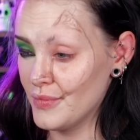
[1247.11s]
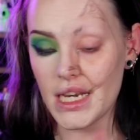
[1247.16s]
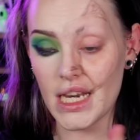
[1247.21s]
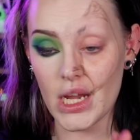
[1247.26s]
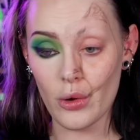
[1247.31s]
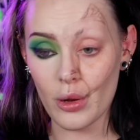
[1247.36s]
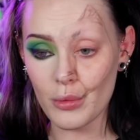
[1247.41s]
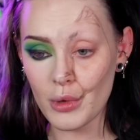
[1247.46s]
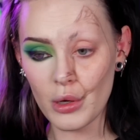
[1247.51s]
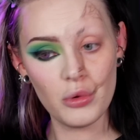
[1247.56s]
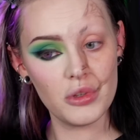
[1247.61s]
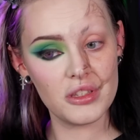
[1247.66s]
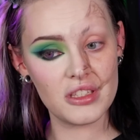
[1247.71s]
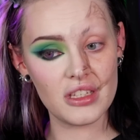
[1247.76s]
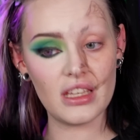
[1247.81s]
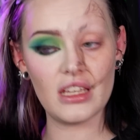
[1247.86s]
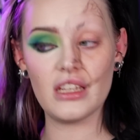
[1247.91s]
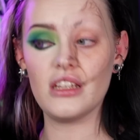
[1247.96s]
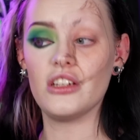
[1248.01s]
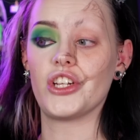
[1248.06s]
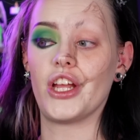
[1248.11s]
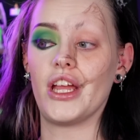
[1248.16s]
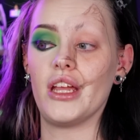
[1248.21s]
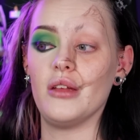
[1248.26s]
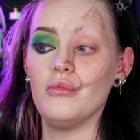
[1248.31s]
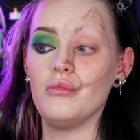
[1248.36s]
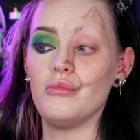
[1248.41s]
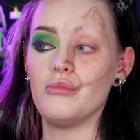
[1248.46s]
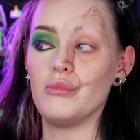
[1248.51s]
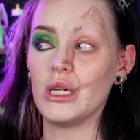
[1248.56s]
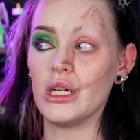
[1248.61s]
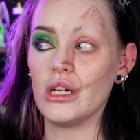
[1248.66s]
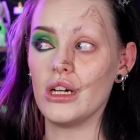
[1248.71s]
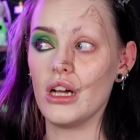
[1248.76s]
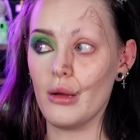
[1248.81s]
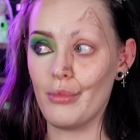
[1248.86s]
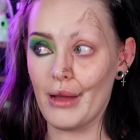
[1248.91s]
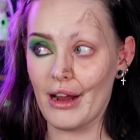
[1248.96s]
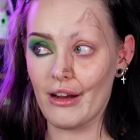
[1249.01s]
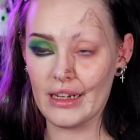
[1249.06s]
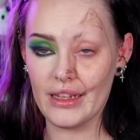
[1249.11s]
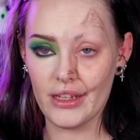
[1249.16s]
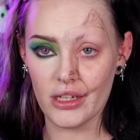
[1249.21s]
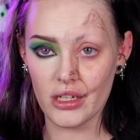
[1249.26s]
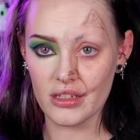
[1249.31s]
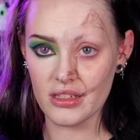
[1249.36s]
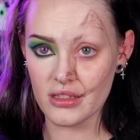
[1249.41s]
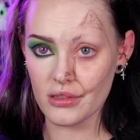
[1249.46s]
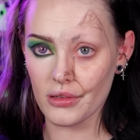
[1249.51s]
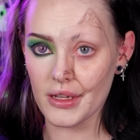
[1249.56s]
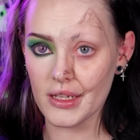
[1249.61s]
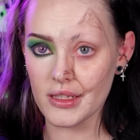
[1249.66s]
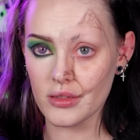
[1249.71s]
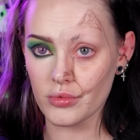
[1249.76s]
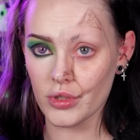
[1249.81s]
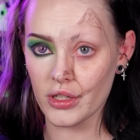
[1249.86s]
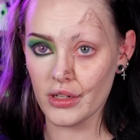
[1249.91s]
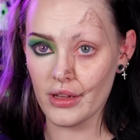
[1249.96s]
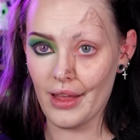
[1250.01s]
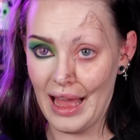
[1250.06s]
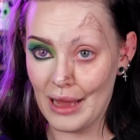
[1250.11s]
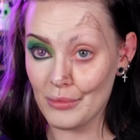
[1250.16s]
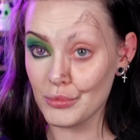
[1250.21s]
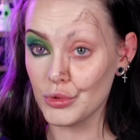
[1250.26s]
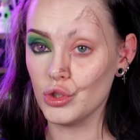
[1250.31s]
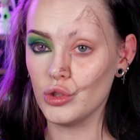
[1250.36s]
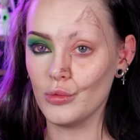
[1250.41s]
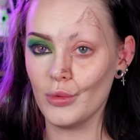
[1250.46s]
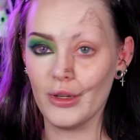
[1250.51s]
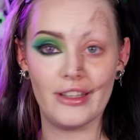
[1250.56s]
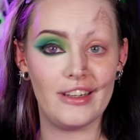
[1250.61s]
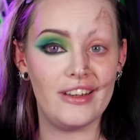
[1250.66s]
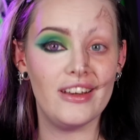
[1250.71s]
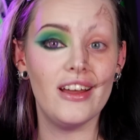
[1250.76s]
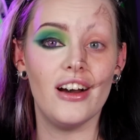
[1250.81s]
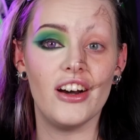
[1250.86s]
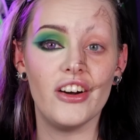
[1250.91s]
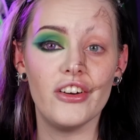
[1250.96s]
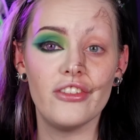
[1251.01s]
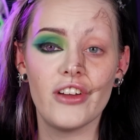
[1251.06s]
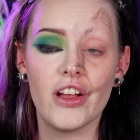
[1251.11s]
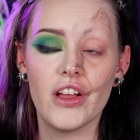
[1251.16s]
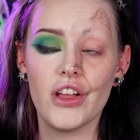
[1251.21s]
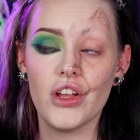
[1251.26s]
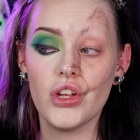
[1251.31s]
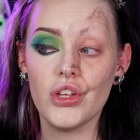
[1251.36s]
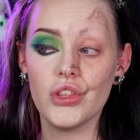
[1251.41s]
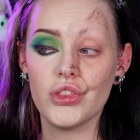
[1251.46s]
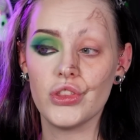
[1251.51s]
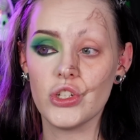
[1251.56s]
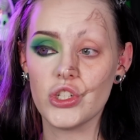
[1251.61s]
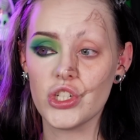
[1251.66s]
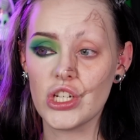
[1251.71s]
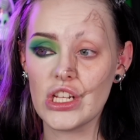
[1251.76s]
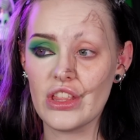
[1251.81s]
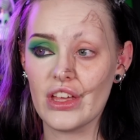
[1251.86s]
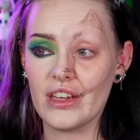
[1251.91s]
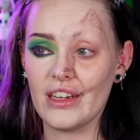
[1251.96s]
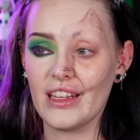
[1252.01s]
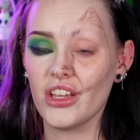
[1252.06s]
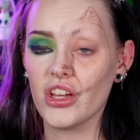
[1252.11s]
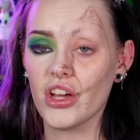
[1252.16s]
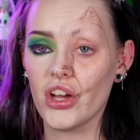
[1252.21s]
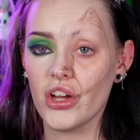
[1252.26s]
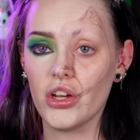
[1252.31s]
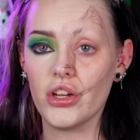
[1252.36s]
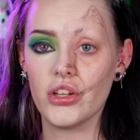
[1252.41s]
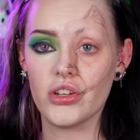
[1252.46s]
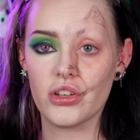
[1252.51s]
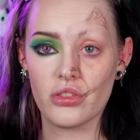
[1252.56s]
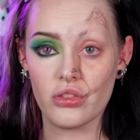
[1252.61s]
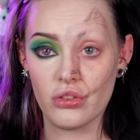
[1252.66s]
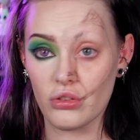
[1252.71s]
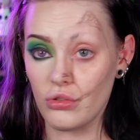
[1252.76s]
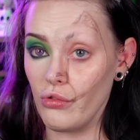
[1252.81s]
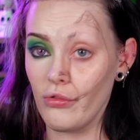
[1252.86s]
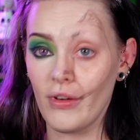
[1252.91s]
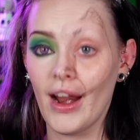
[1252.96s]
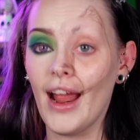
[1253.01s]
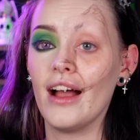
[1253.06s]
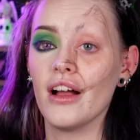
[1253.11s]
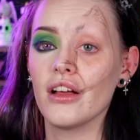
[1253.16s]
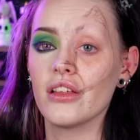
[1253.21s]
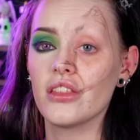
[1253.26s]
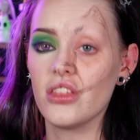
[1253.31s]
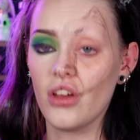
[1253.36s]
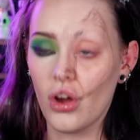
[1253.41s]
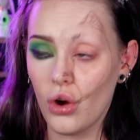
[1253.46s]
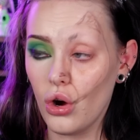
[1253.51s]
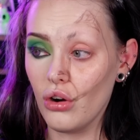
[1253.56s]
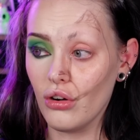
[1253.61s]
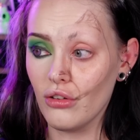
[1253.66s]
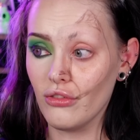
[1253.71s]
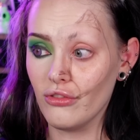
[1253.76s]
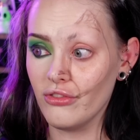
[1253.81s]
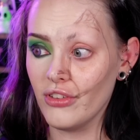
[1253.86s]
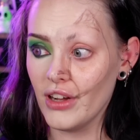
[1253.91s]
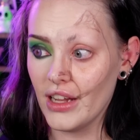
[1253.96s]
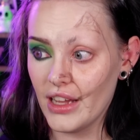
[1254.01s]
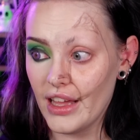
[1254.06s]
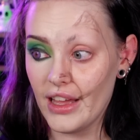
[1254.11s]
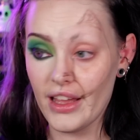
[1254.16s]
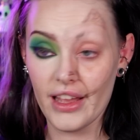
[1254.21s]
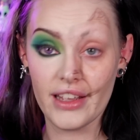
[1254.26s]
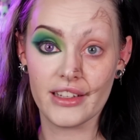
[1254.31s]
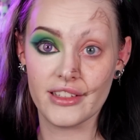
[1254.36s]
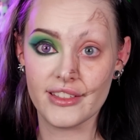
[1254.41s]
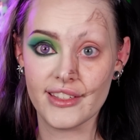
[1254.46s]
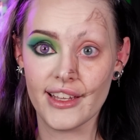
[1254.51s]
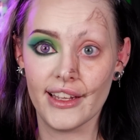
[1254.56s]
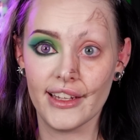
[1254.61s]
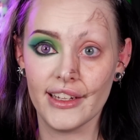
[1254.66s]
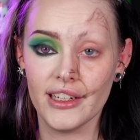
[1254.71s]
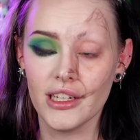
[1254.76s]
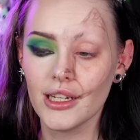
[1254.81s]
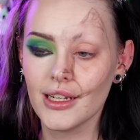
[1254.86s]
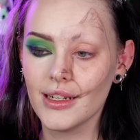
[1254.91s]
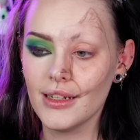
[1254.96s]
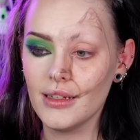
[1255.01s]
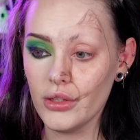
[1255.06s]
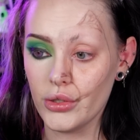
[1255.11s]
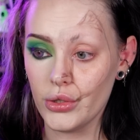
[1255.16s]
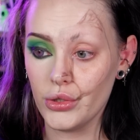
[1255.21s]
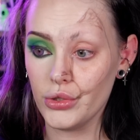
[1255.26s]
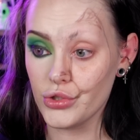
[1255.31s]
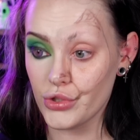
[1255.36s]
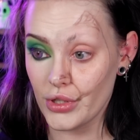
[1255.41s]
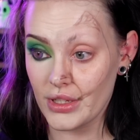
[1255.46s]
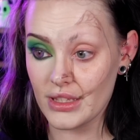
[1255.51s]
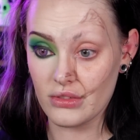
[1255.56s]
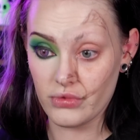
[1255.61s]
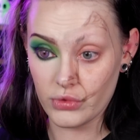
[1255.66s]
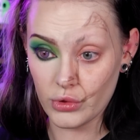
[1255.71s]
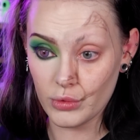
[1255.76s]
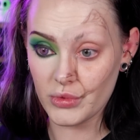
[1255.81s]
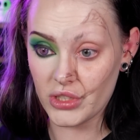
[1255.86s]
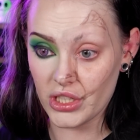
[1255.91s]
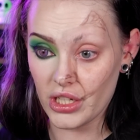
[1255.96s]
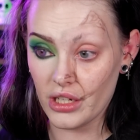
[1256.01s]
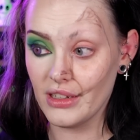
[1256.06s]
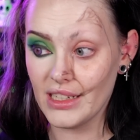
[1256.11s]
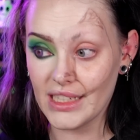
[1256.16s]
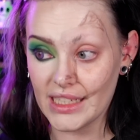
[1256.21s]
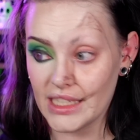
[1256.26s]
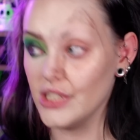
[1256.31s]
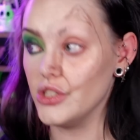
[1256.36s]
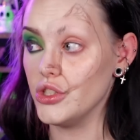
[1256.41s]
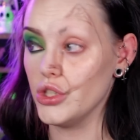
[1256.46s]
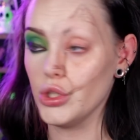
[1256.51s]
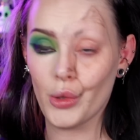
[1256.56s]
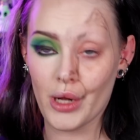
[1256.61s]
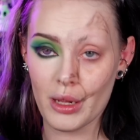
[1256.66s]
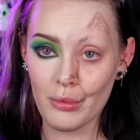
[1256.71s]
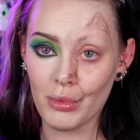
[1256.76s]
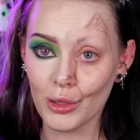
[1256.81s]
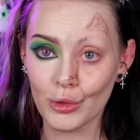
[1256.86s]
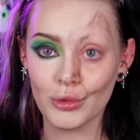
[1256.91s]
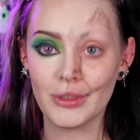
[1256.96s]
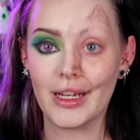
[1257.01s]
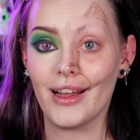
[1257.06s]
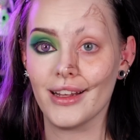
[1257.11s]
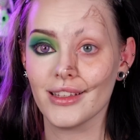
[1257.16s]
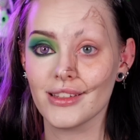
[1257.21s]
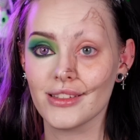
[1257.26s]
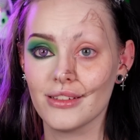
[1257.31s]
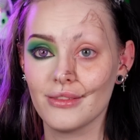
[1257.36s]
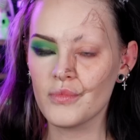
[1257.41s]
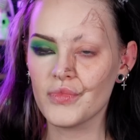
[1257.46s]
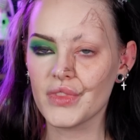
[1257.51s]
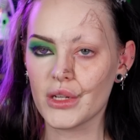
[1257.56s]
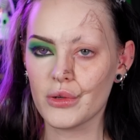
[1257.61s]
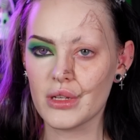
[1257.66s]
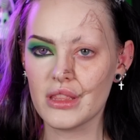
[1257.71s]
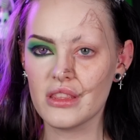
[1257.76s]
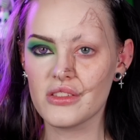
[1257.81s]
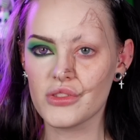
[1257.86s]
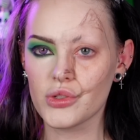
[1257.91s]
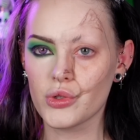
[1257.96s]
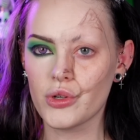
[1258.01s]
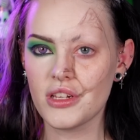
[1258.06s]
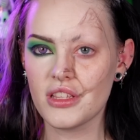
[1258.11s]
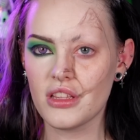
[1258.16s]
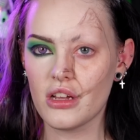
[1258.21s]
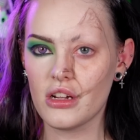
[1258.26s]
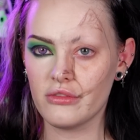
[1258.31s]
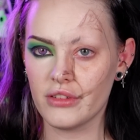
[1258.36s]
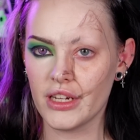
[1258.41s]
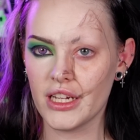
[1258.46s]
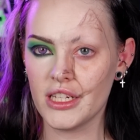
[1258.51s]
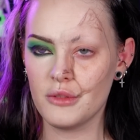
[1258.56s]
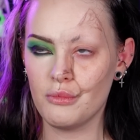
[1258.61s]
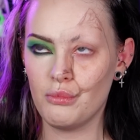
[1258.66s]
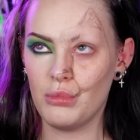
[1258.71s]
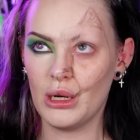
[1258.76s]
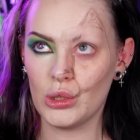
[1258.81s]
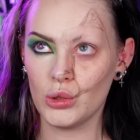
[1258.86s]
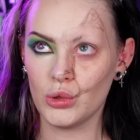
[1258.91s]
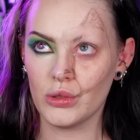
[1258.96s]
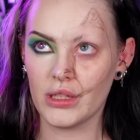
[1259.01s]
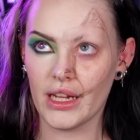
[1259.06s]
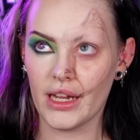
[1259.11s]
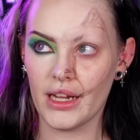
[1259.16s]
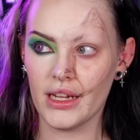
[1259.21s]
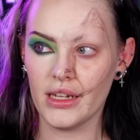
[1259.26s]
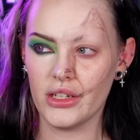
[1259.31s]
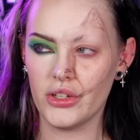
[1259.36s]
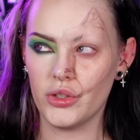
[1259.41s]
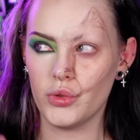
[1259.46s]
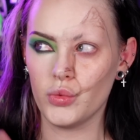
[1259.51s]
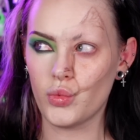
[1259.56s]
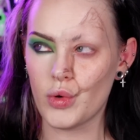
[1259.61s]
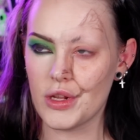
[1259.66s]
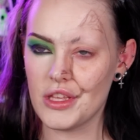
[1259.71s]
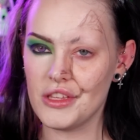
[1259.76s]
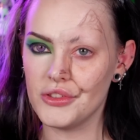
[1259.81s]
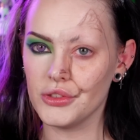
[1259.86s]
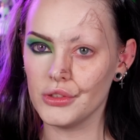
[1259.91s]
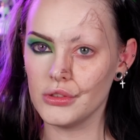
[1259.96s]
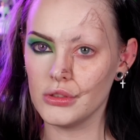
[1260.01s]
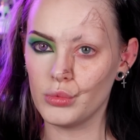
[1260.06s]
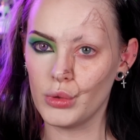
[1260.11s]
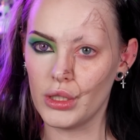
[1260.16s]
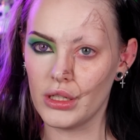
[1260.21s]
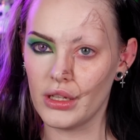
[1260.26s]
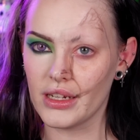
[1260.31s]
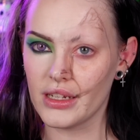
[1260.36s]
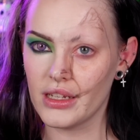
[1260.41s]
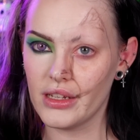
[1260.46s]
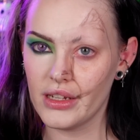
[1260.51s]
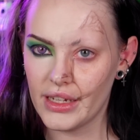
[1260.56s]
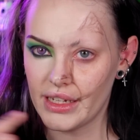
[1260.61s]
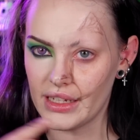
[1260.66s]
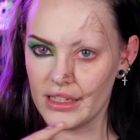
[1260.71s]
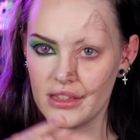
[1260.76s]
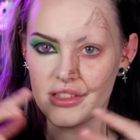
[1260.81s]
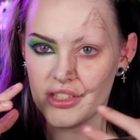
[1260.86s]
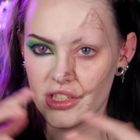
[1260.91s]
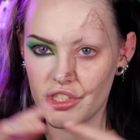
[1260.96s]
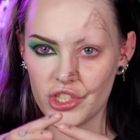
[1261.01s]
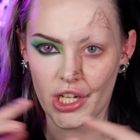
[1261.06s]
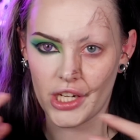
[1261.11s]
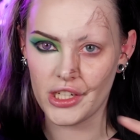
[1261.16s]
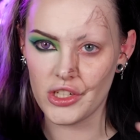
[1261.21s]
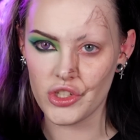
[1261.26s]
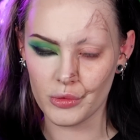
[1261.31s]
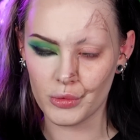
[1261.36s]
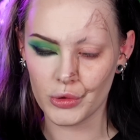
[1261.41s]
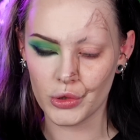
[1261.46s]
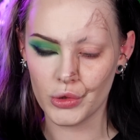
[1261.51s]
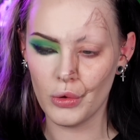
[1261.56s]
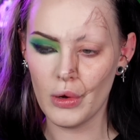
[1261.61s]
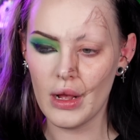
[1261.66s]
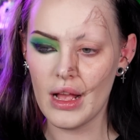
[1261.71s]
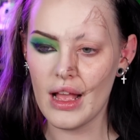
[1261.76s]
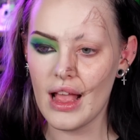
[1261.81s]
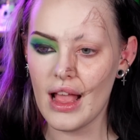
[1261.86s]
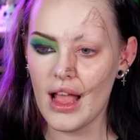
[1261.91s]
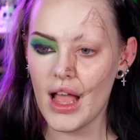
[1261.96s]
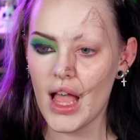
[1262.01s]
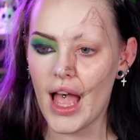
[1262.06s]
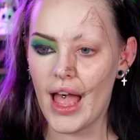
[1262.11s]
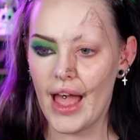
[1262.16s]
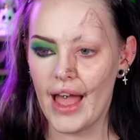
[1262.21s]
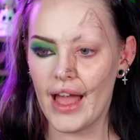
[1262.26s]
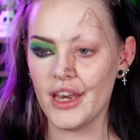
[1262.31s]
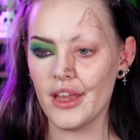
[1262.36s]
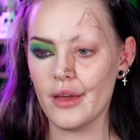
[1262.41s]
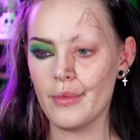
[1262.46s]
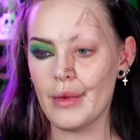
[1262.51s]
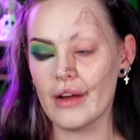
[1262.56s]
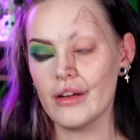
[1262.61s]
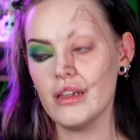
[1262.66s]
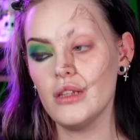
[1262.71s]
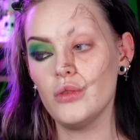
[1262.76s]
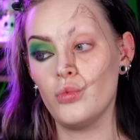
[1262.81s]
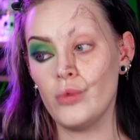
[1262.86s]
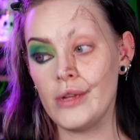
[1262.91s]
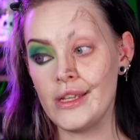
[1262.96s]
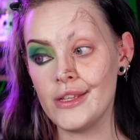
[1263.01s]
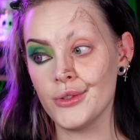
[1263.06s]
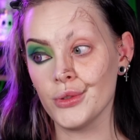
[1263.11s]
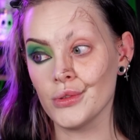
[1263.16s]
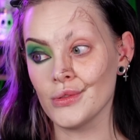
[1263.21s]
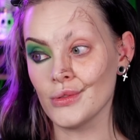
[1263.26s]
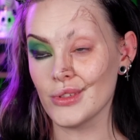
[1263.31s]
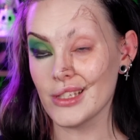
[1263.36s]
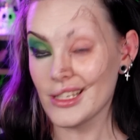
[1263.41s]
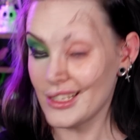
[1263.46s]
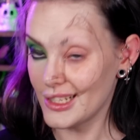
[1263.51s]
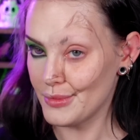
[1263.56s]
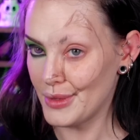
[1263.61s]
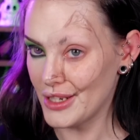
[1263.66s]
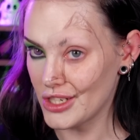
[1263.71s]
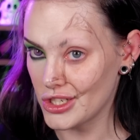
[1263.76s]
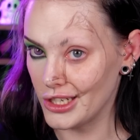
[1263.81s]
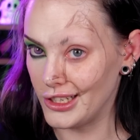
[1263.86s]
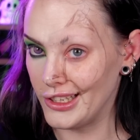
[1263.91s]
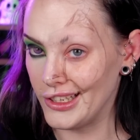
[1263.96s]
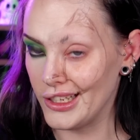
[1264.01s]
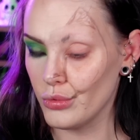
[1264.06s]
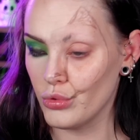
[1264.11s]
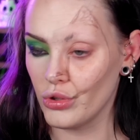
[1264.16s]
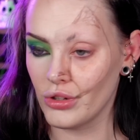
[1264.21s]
Now, I'm not one to kink shame, but apparently her desires were abnormal enough that she then incurred the wrath of Hecate, who transformed her into a polecat. Now, in the stories that I read, polecat and weasel were like interchangeable, and apparently weasels especially